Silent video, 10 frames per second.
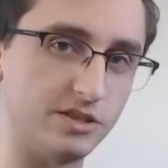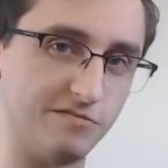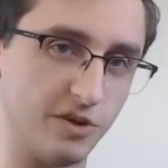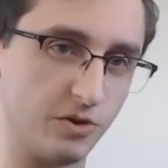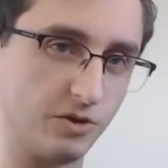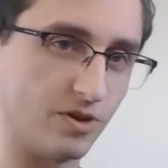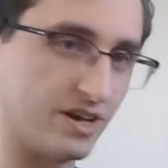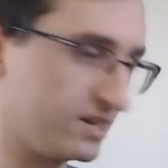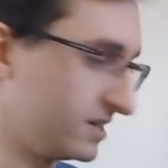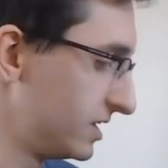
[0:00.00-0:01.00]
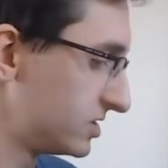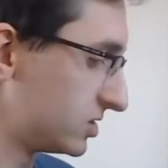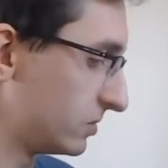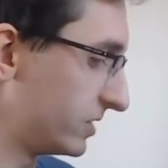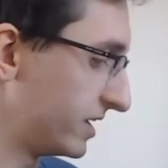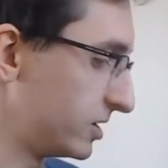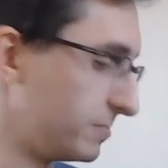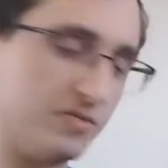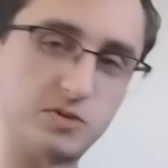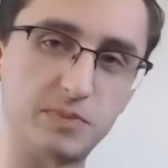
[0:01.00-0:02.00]
to the very right, so it would end
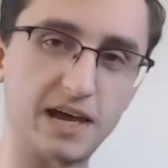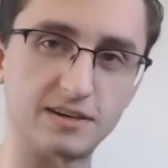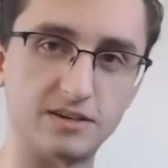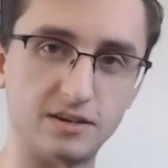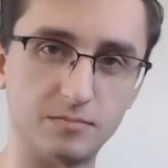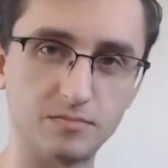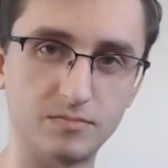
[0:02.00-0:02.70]
up on this black key.